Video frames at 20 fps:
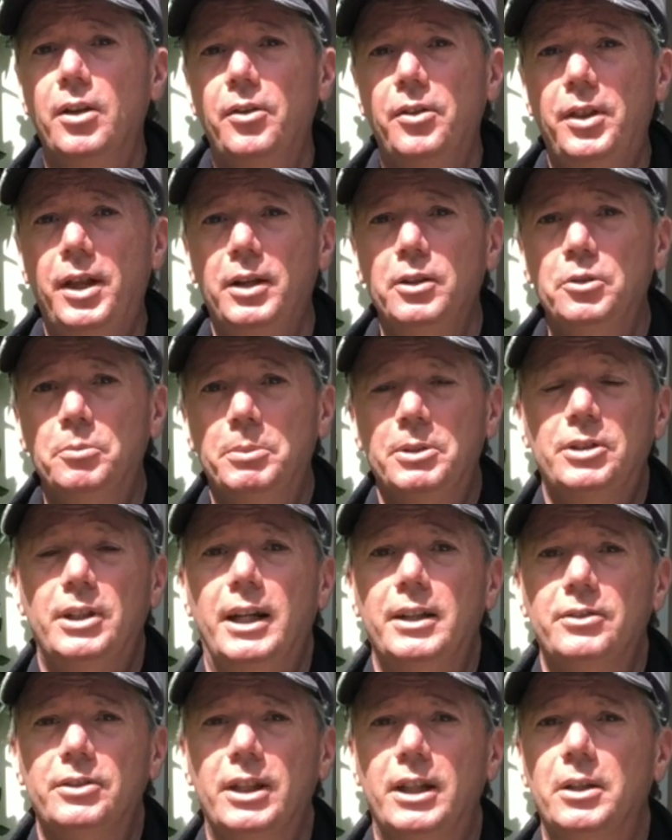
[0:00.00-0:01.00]
those
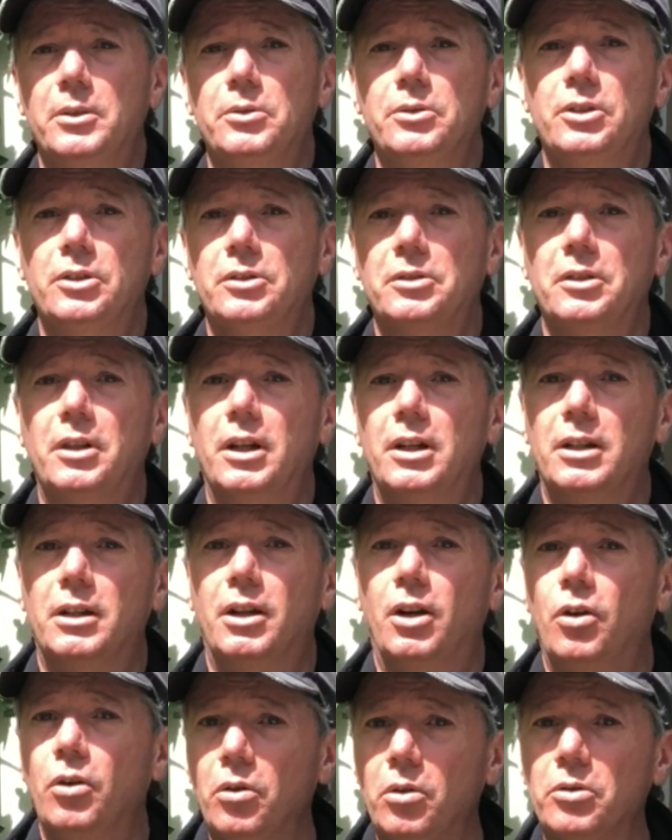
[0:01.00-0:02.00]
potatoes
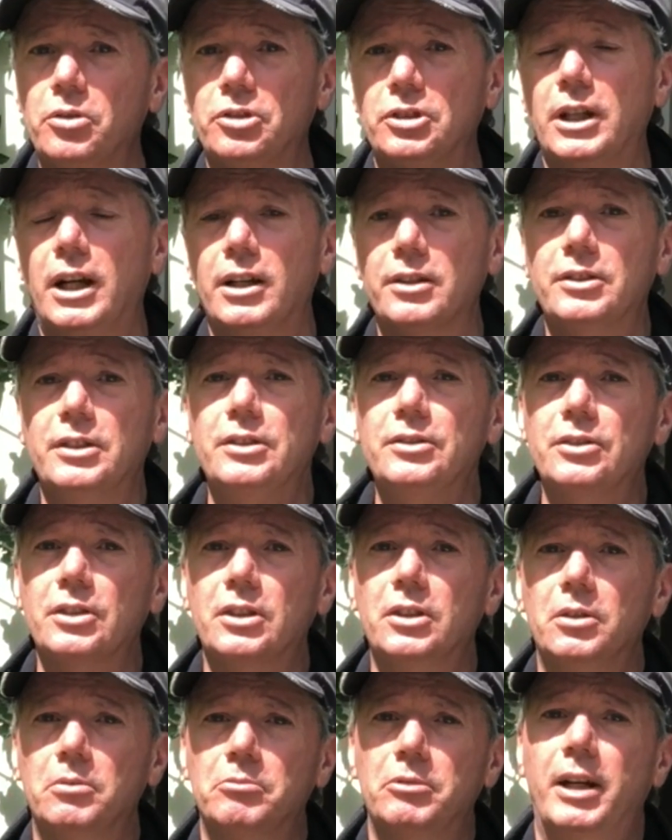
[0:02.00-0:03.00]
are all starting to
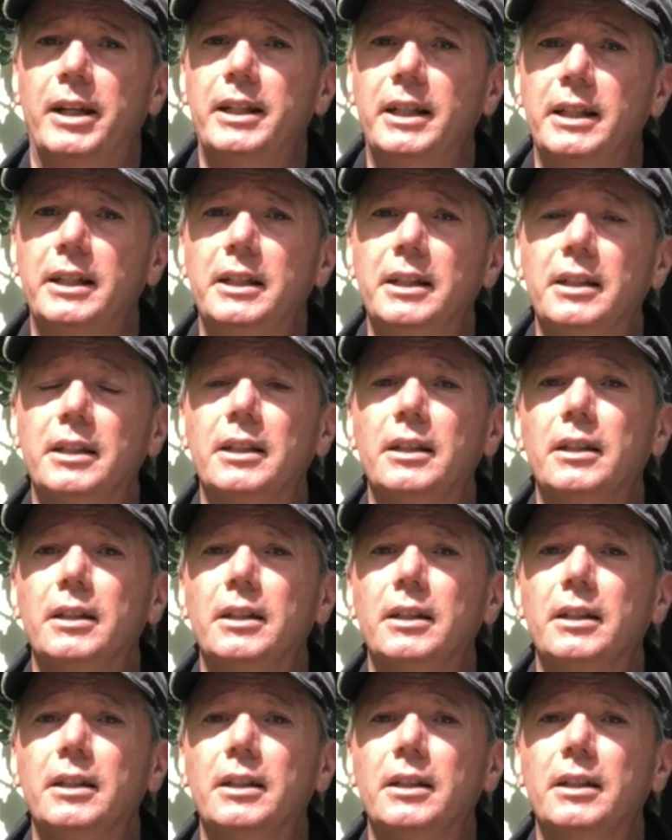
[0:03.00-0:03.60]
come ready.